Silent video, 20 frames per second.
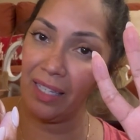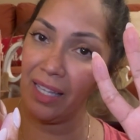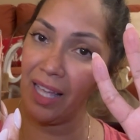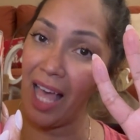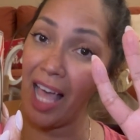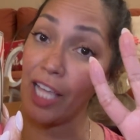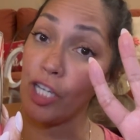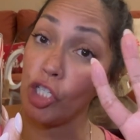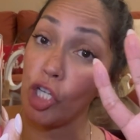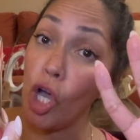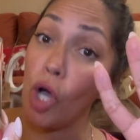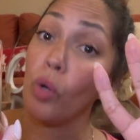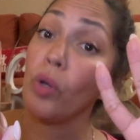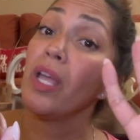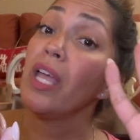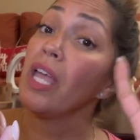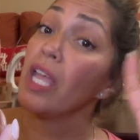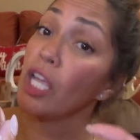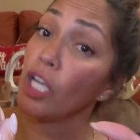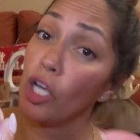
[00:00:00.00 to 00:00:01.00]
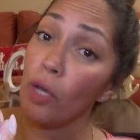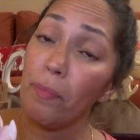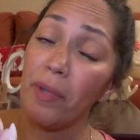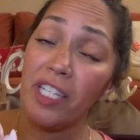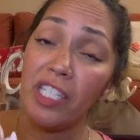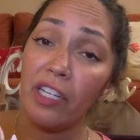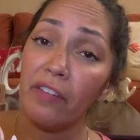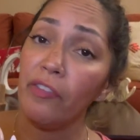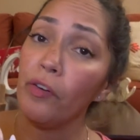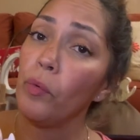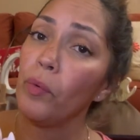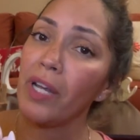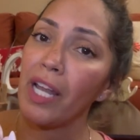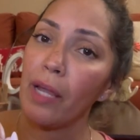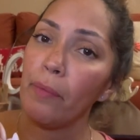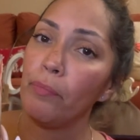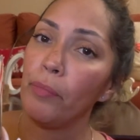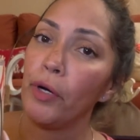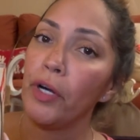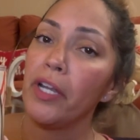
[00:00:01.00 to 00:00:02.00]
I don't. It could be different when I
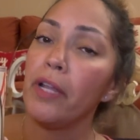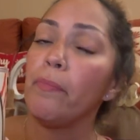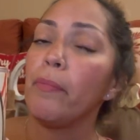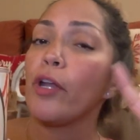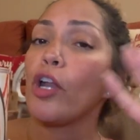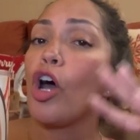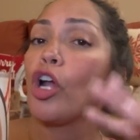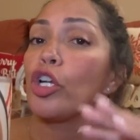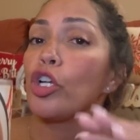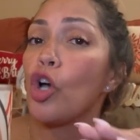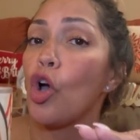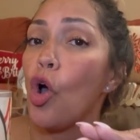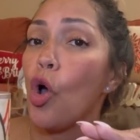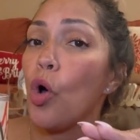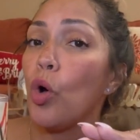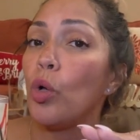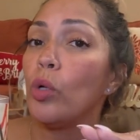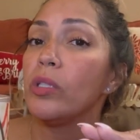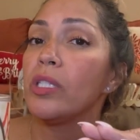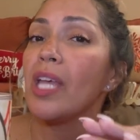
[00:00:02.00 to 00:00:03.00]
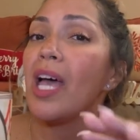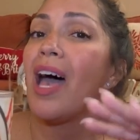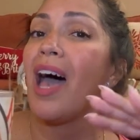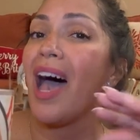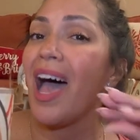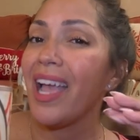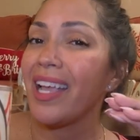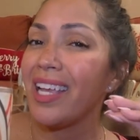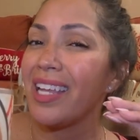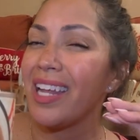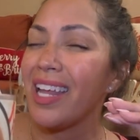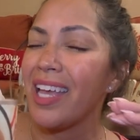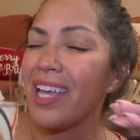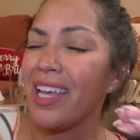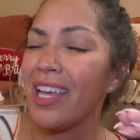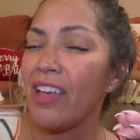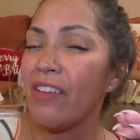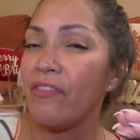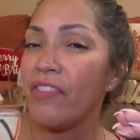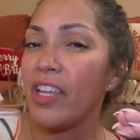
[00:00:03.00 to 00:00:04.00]
burn it, but on cold, I get a
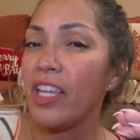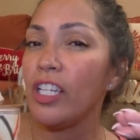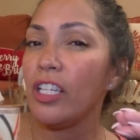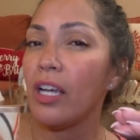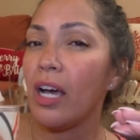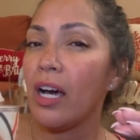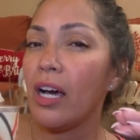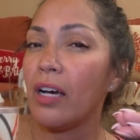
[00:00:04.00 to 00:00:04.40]
heavy